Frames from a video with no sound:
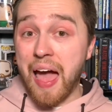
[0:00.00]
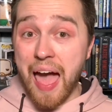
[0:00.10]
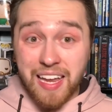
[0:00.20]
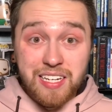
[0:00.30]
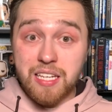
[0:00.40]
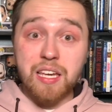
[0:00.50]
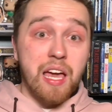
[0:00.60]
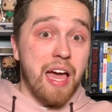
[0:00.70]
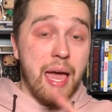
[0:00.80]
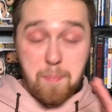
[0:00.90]
editing,
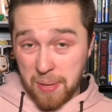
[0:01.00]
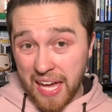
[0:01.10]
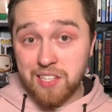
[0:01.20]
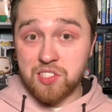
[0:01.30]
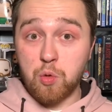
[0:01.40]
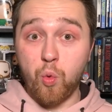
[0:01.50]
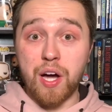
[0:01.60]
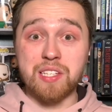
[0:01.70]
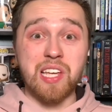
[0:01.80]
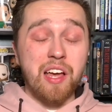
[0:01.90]
and pacing
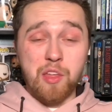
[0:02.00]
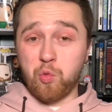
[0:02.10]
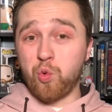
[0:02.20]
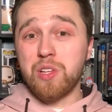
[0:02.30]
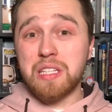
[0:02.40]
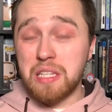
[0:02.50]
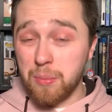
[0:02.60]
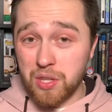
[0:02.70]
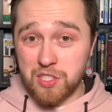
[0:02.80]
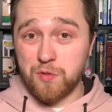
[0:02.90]
wise that really
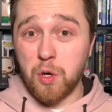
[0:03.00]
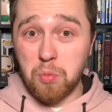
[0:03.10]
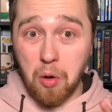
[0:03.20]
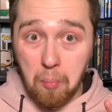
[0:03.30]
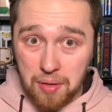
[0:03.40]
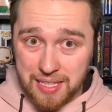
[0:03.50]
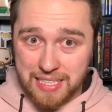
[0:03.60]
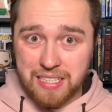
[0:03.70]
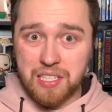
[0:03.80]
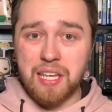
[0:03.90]
limit this film
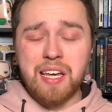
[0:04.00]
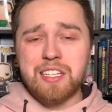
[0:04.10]
completely.